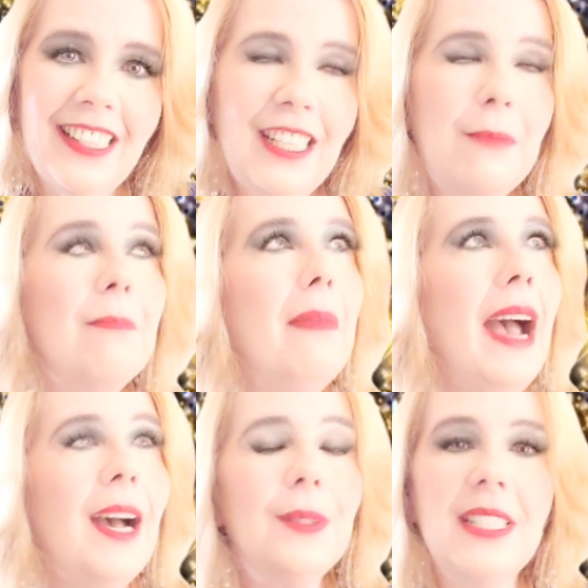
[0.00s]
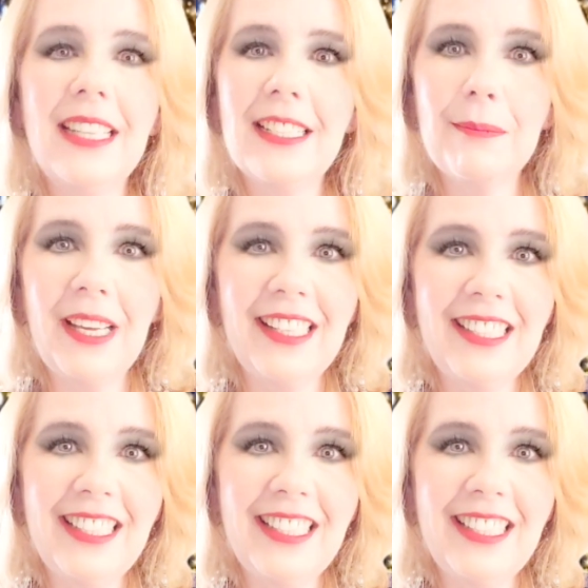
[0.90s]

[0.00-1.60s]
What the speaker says: empowers us, my honeys.